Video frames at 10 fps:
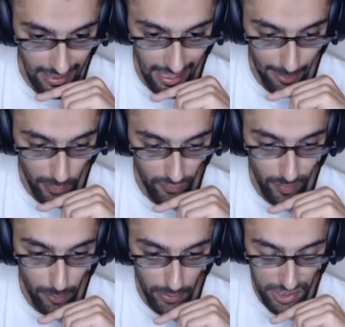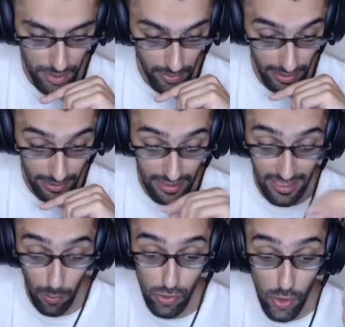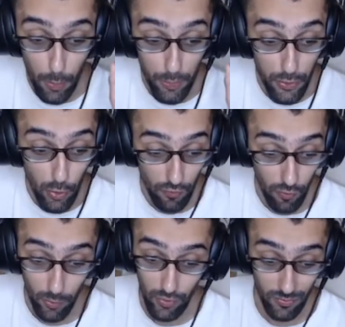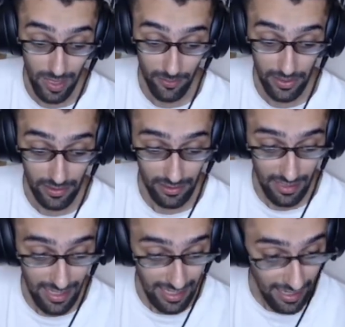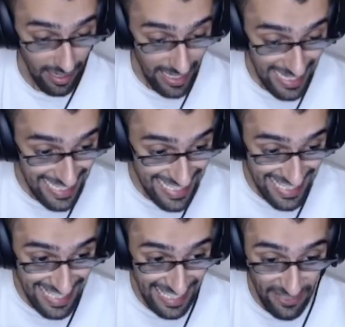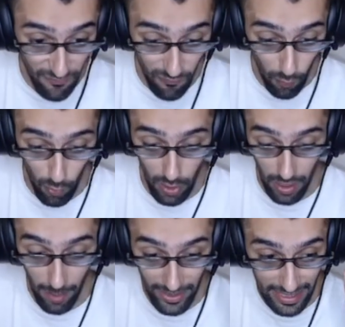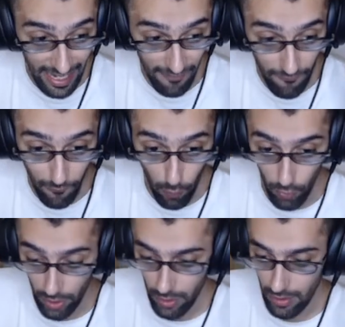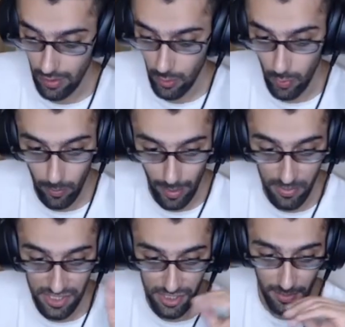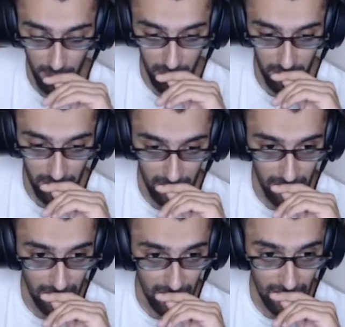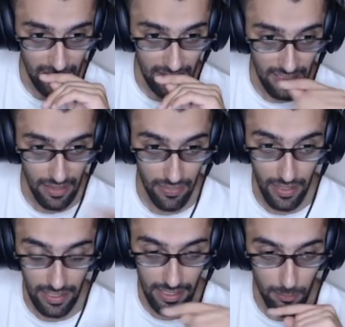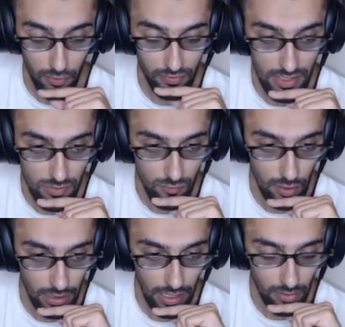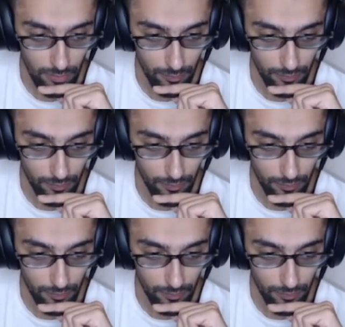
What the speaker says: I moved my bishop in. That was a beautiful move by me. f4 with my bishop. Then he moved his rook out,